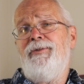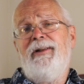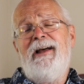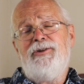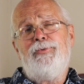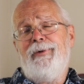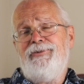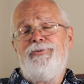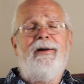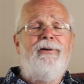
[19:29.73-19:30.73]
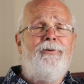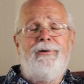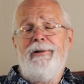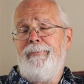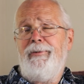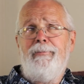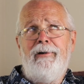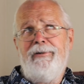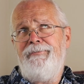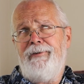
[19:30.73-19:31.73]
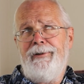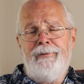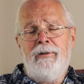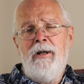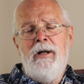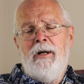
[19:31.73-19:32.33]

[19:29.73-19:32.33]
The Last Race. Try and look it up. You might find it.